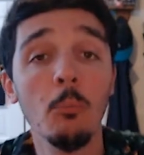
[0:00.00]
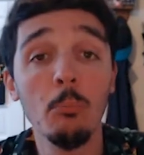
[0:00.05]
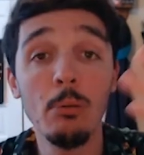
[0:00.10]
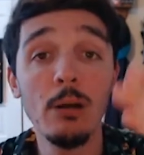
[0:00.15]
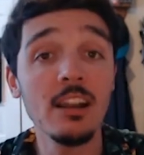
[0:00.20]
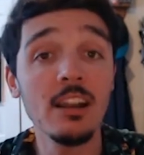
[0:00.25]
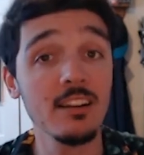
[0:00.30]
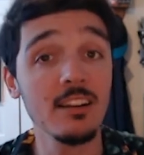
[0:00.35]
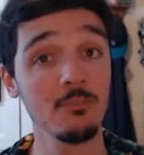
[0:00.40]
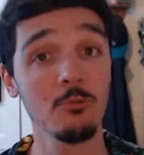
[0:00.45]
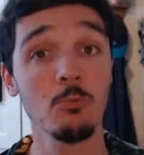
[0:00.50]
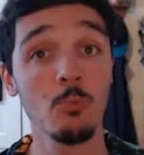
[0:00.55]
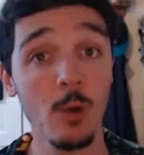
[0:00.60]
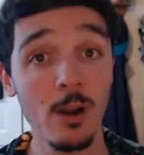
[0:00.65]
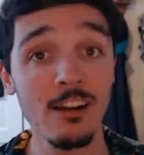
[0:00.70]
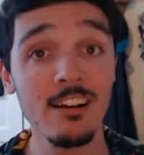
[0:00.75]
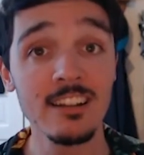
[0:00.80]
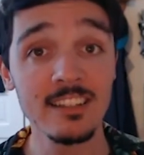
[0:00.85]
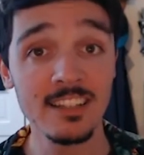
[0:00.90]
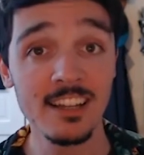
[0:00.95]
But
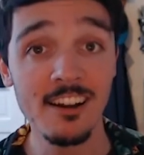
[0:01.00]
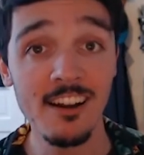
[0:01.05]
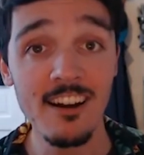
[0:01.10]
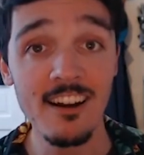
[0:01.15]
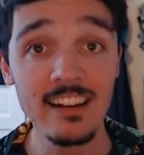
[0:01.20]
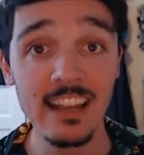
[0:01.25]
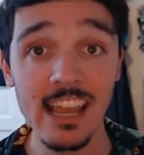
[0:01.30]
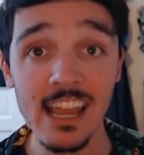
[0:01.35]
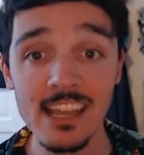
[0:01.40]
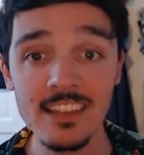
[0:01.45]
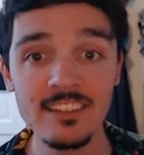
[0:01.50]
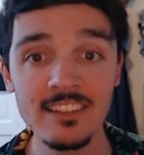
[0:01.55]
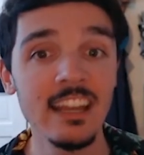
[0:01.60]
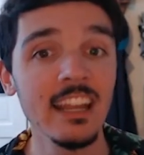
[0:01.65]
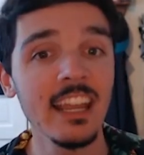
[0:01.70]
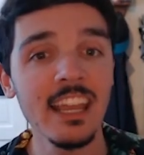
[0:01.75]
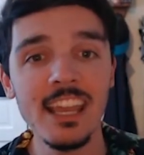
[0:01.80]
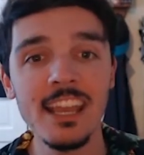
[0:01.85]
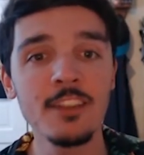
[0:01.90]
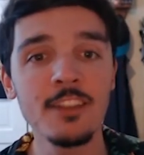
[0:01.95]
whereas in our case,
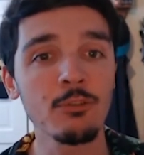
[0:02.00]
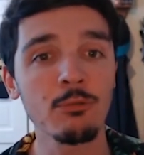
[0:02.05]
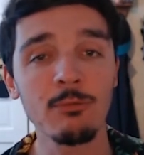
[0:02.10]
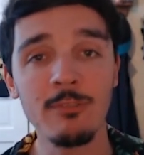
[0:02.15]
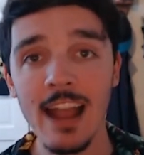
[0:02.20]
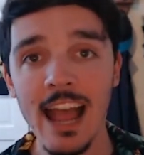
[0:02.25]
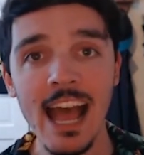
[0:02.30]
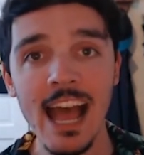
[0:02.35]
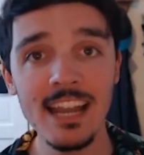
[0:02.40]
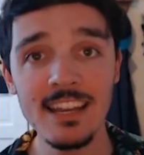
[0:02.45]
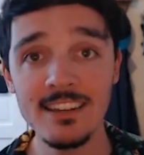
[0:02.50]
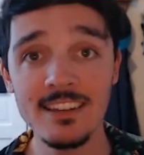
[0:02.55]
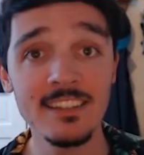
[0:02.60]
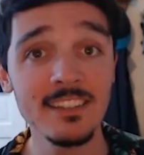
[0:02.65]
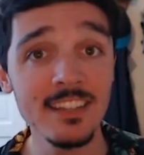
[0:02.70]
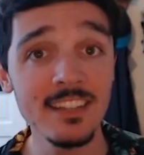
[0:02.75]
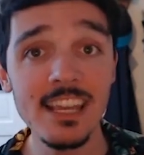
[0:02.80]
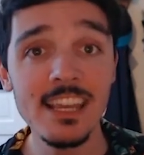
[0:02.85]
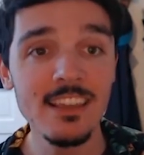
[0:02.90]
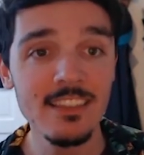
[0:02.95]
it's rad to
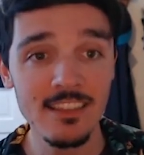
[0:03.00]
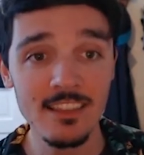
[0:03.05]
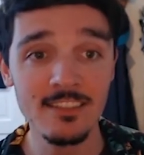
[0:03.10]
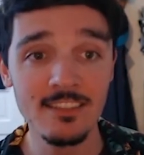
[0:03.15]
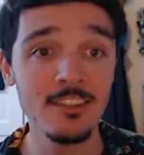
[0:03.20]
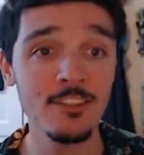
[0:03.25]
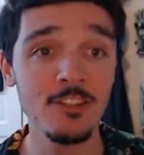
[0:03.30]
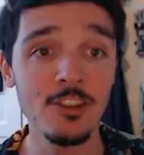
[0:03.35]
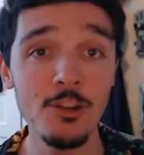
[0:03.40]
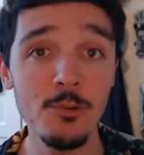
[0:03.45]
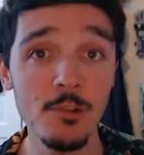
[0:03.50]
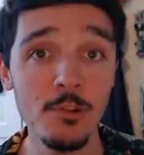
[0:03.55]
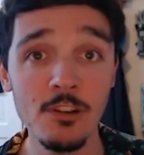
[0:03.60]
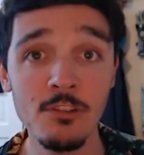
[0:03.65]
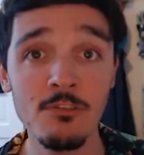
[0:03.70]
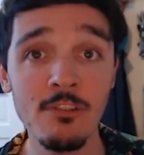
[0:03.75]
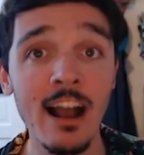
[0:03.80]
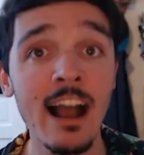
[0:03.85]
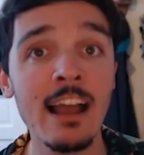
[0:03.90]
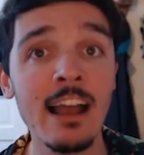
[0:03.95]
see that this union
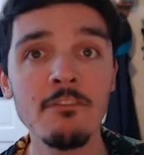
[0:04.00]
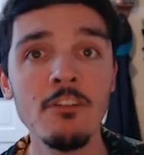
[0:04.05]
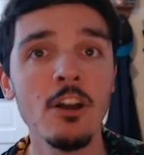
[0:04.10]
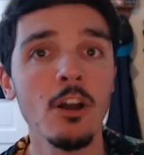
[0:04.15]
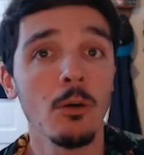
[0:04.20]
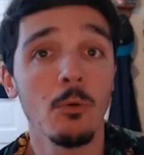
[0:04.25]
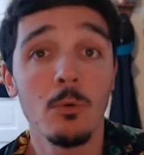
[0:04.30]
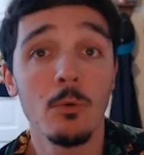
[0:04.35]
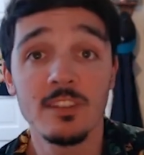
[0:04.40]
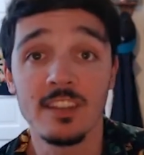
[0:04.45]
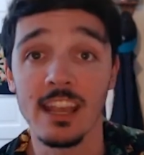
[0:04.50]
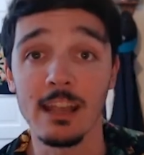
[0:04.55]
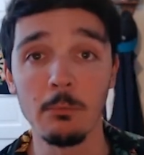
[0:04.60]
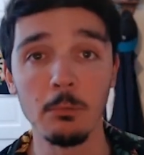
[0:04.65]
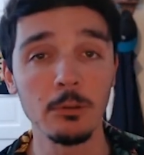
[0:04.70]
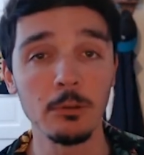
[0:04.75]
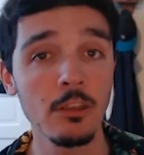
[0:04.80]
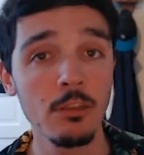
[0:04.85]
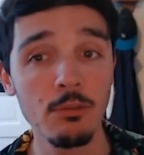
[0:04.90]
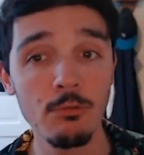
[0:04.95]
drive was
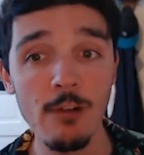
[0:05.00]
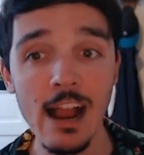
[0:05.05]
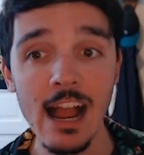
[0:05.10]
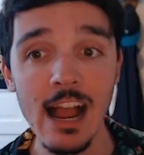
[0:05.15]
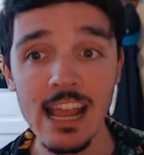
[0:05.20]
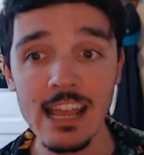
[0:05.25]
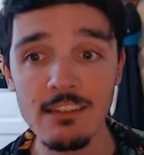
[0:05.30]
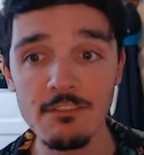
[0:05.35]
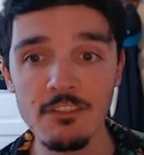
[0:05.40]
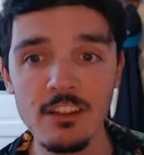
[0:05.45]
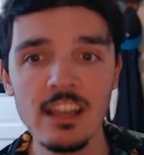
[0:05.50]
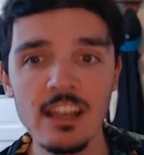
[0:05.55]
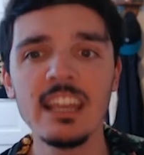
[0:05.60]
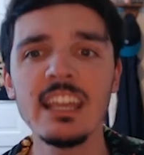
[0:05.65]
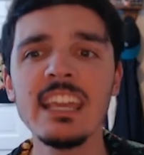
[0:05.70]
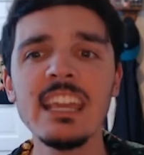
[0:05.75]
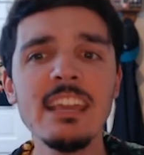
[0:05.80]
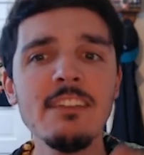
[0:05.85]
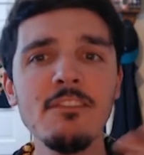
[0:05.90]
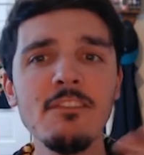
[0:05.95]
able to thrive,
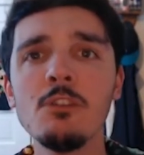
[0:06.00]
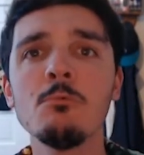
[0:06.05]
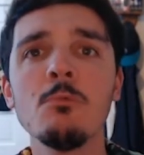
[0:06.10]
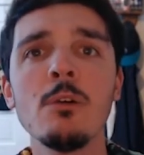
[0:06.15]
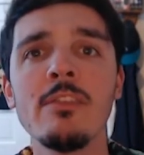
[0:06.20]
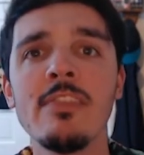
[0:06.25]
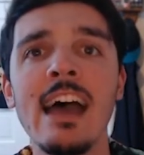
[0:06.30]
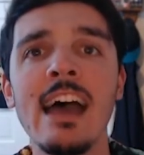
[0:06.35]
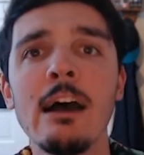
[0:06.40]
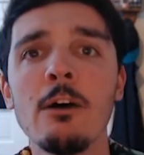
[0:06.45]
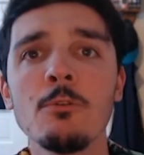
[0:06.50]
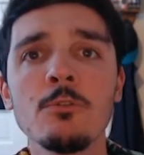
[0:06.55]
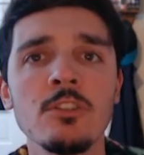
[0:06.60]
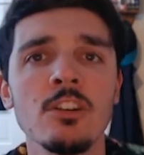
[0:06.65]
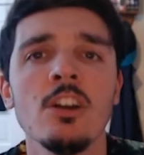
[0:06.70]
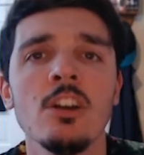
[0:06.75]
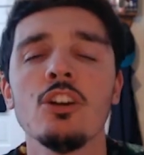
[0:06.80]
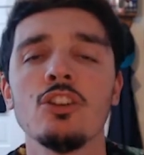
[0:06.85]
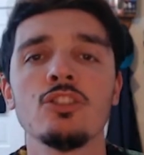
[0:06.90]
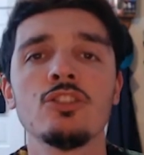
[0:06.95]
even without
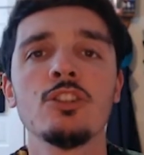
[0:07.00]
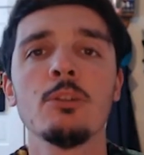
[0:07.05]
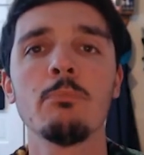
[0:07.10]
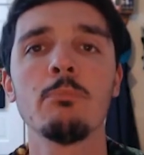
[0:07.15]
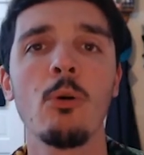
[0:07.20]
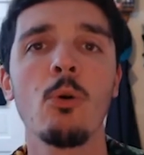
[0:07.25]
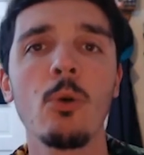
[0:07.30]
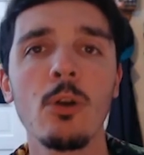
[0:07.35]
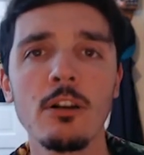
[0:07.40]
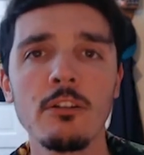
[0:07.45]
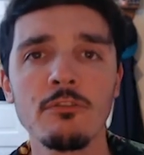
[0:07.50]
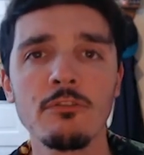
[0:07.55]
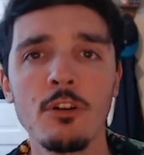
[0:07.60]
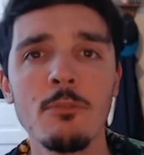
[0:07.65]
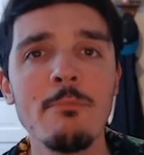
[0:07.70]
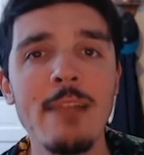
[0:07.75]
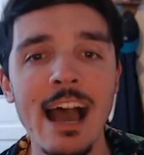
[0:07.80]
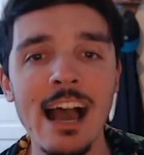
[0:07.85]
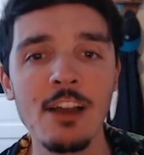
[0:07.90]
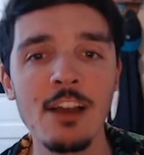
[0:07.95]
support
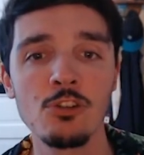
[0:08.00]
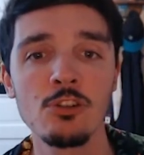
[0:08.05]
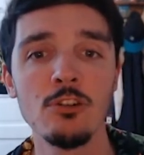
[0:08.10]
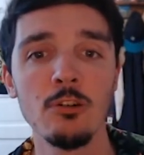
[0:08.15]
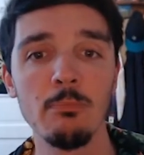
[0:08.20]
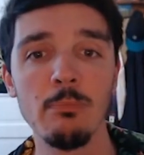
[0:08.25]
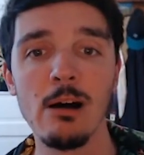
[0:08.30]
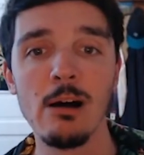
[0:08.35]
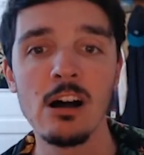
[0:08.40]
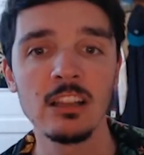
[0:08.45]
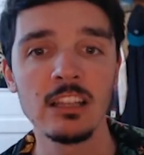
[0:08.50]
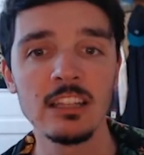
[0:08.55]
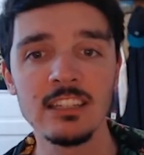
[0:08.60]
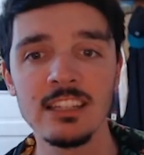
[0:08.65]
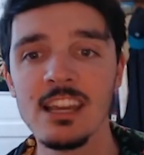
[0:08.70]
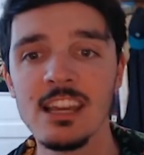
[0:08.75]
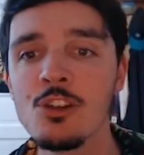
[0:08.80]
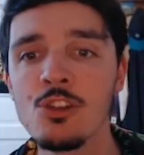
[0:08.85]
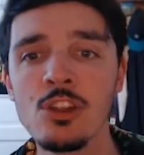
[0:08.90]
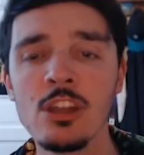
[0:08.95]
from national
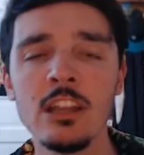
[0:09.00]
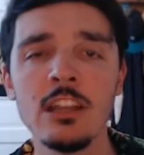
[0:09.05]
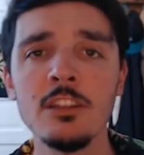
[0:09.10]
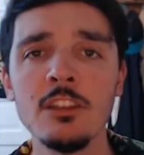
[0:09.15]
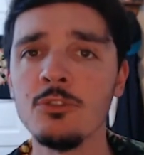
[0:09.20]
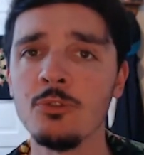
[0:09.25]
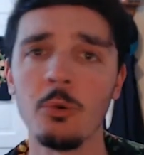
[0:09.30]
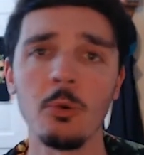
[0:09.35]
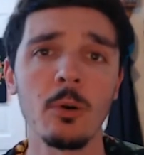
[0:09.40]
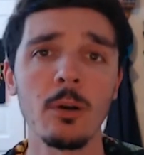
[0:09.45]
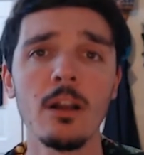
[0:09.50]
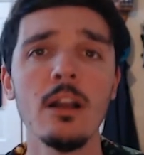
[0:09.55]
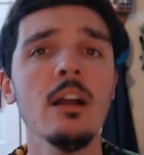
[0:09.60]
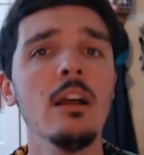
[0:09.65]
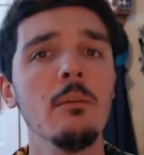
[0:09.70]
politicians or